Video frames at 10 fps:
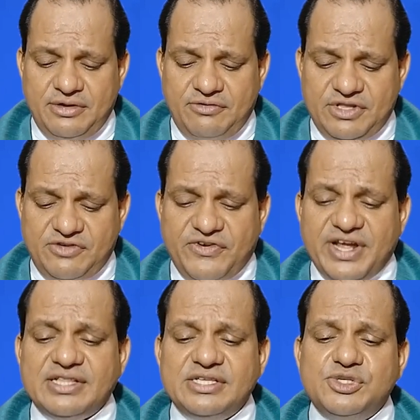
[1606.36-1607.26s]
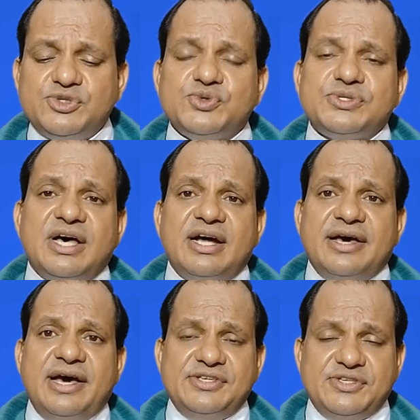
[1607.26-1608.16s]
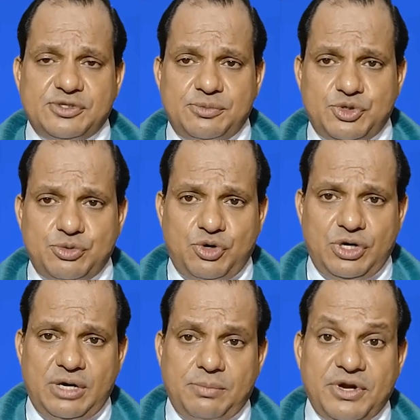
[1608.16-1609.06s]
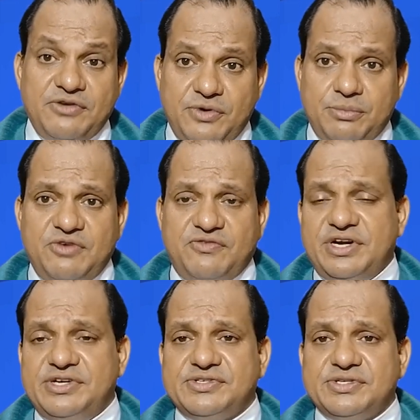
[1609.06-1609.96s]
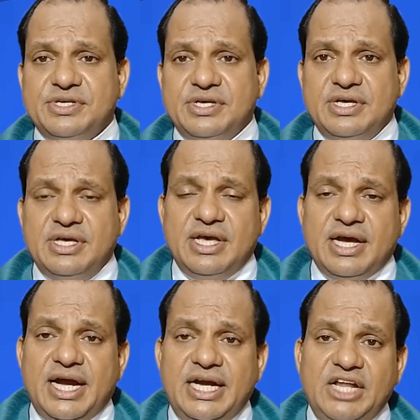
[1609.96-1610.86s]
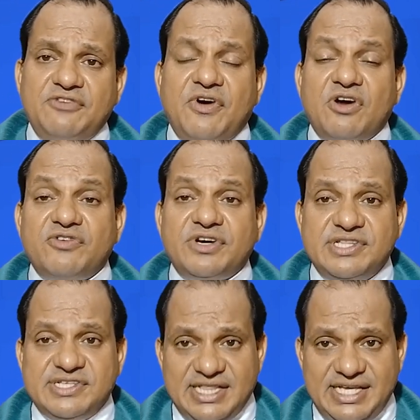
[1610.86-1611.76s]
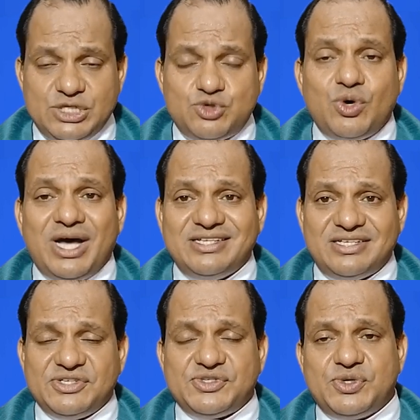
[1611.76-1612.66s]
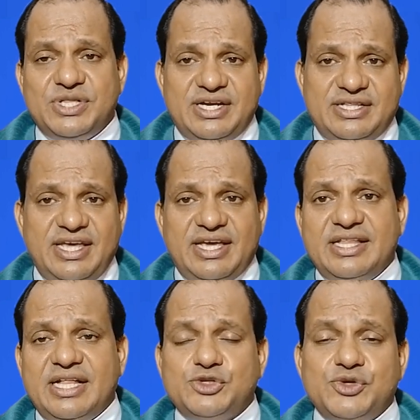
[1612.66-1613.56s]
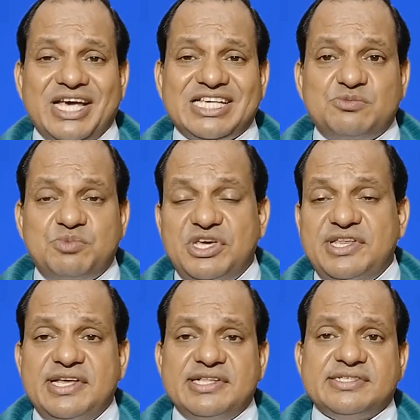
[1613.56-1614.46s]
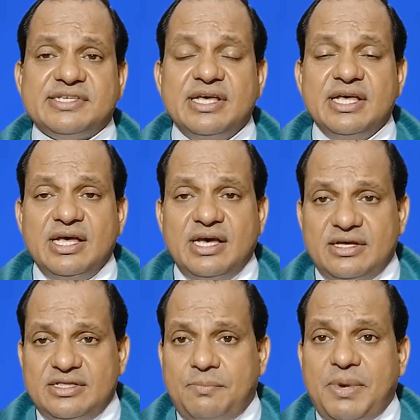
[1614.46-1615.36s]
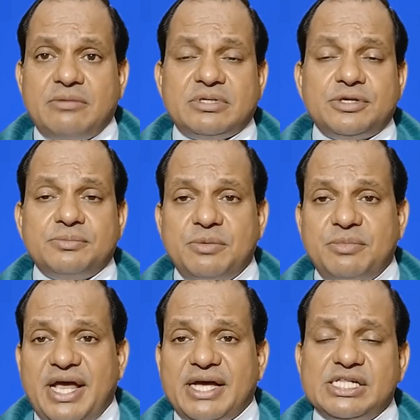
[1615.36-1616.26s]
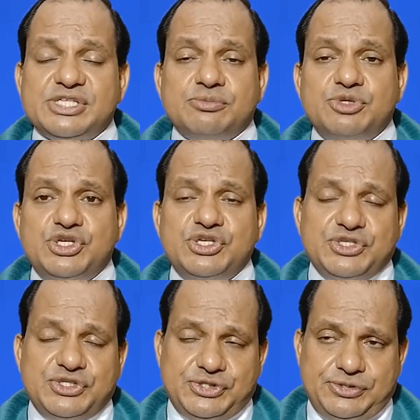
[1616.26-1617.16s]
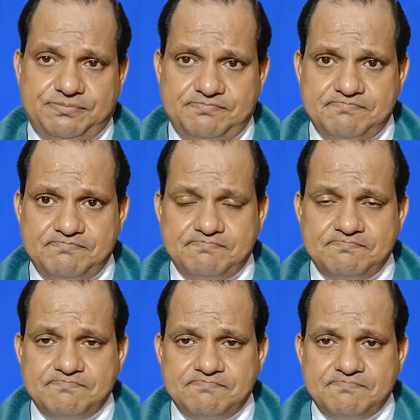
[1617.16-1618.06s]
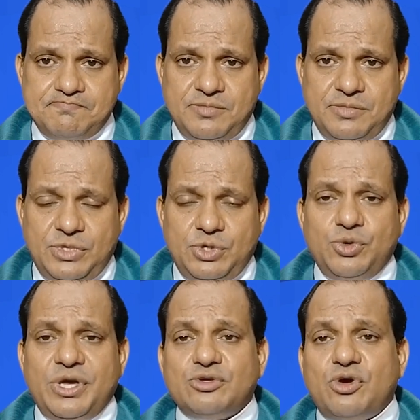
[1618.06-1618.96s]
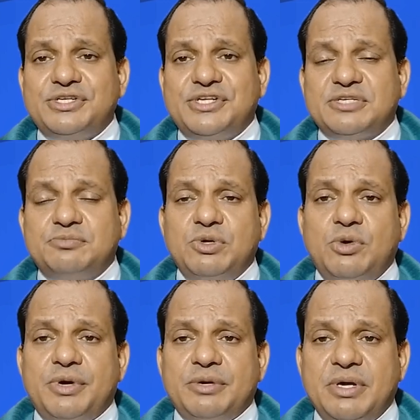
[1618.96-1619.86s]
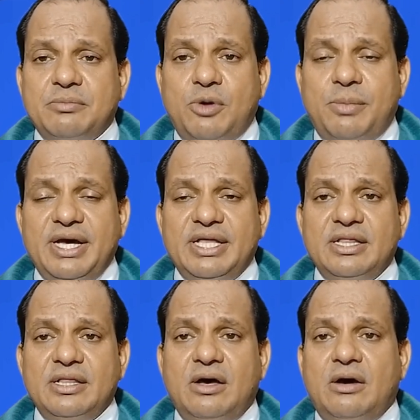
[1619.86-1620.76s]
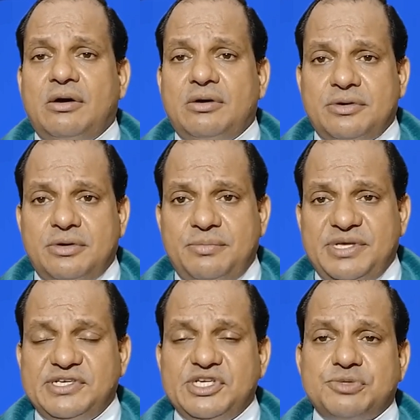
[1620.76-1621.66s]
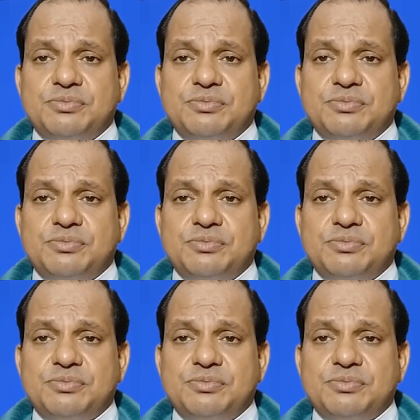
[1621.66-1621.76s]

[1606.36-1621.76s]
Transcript: Father Franklin D'Souza, Diocese of Shimoga, pray for me, friends. Kindly forward this link to others so that they can also experience the power of the miracles of Jesus. You can contact me over my mobile or message